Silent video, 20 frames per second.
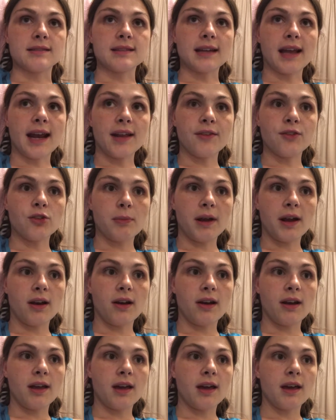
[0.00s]
dining room
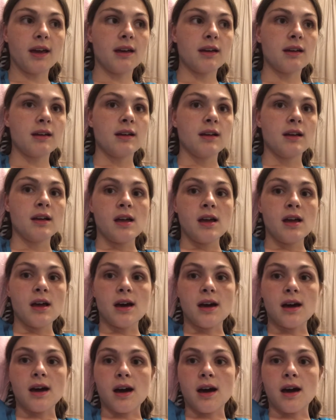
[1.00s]
area,
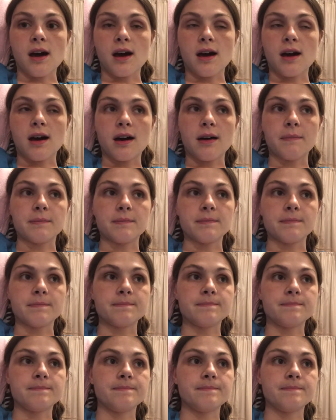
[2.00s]
cleaned